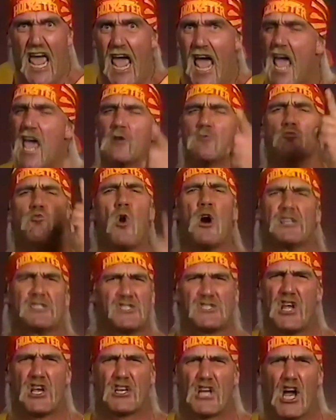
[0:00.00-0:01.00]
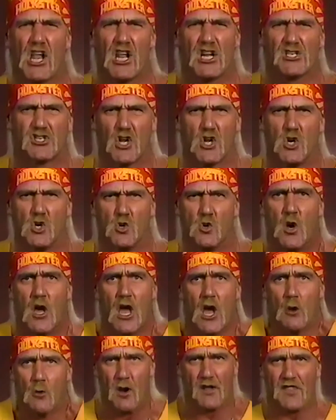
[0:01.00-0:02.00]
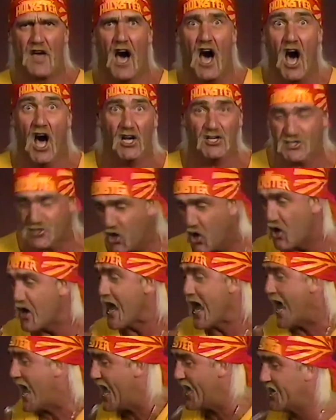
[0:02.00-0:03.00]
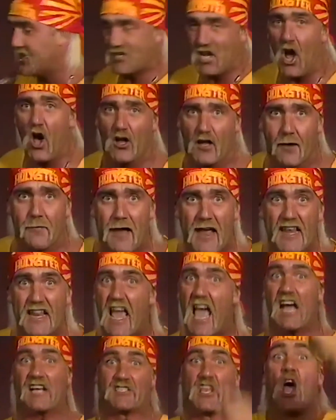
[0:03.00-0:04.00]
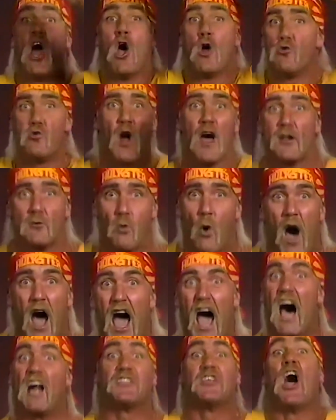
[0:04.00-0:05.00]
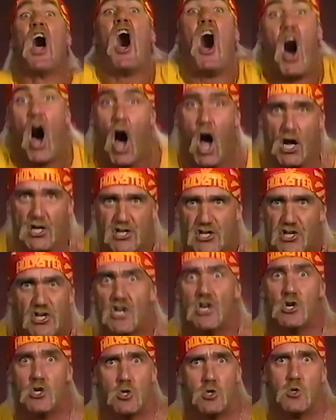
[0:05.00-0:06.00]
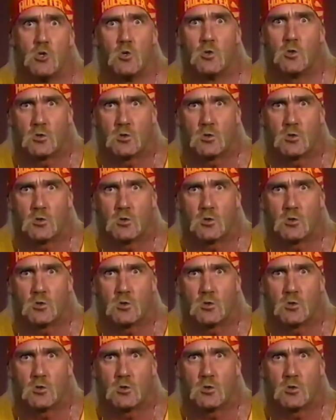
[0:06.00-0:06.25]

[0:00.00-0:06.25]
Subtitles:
And what you gonna do when the Hulkster and his Hulkamaniacs run wild on you?